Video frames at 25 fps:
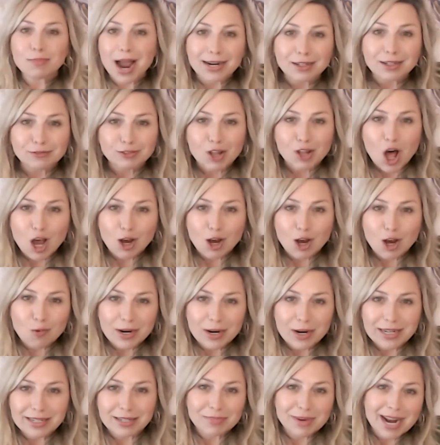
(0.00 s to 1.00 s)
kind of
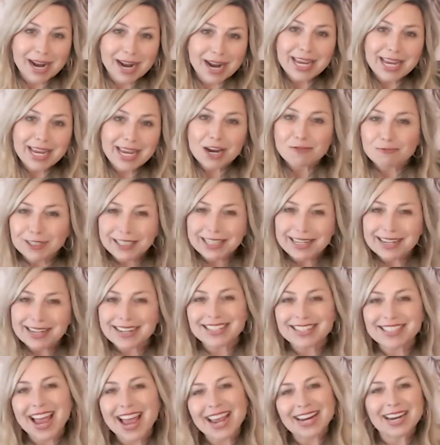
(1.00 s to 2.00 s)
long-winded, but I get really
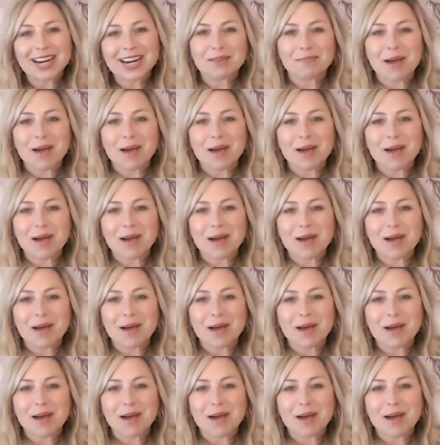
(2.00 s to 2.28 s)
excited